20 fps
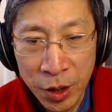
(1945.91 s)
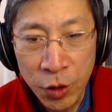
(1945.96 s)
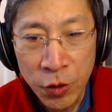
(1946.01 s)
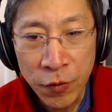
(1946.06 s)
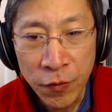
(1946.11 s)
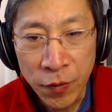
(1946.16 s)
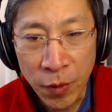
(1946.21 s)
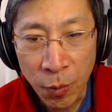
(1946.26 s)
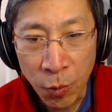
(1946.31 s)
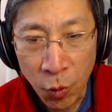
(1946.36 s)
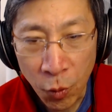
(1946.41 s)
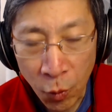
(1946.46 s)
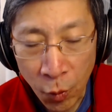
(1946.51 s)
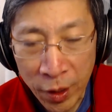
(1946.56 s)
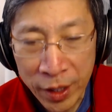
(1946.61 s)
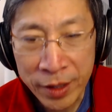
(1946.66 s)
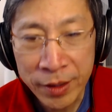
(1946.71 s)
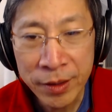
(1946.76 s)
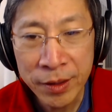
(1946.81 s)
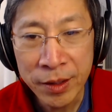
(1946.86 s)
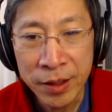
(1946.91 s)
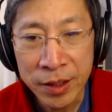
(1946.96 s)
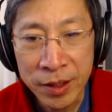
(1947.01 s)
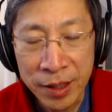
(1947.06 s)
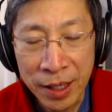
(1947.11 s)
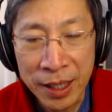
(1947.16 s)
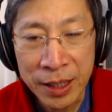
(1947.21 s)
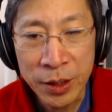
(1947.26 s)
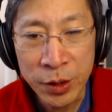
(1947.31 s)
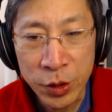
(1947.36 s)
from when the
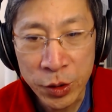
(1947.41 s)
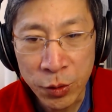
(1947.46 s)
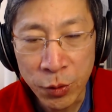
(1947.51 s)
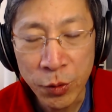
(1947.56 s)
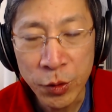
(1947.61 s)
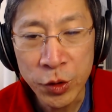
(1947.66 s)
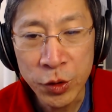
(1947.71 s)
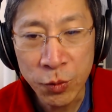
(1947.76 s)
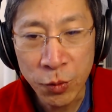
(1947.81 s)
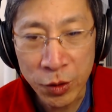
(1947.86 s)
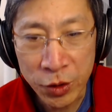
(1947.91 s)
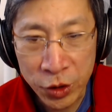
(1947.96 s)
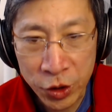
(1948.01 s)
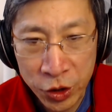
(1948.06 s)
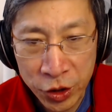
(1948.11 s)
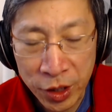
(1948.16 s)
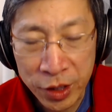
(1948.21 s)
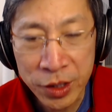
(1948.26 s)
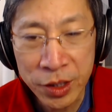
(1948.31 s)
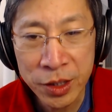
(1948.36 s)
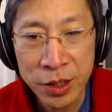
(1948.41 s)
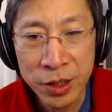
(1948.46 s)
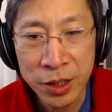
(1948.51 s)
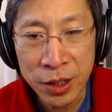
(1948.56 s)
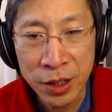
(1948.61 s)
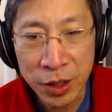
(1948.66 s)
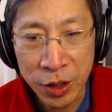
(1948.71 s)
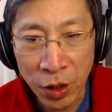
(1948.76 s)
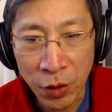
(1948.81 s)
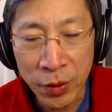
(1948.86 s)
dinosaurs were just
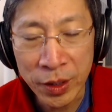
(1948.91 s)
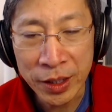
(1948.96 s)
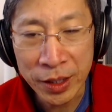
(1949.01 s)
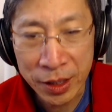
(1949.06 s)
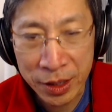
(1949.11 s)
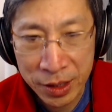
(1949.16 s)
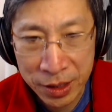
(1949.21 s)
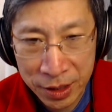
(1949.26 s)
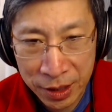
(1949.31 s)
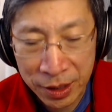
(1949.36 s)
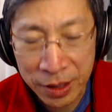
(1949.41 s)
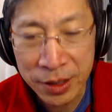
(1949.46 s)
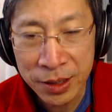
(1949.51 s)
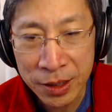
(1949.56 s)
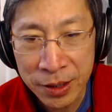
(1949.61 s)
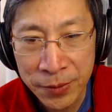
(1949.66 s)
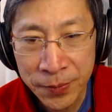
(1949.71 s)
going extinct.